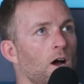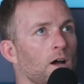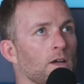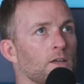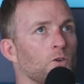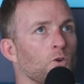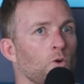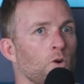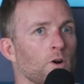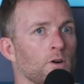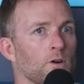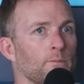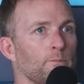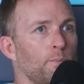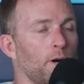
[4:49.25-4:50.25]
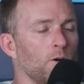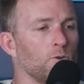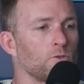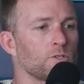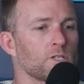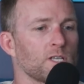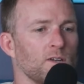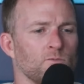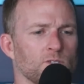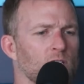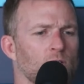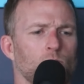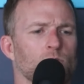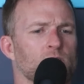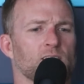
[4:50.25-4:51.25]
your post and was
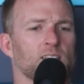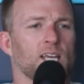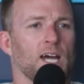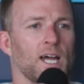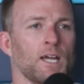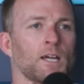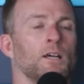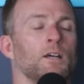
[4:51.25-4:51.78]
like, who's this guy?